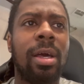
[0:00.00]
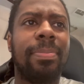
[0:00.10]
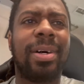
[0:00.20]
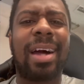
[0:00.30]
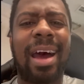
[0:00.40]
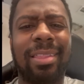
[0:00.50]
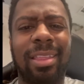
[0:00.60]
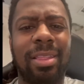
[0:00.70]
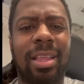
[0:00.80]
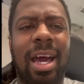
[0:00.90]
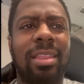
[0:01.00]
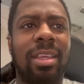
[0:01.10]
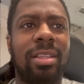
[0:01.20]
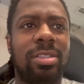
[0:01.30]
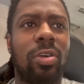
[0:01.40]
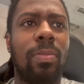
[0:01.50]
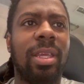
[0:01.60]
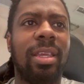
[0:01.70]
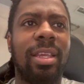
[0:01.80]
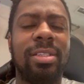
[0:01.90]
But I think this is gonna
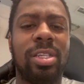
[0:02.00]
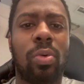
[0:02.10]
be easy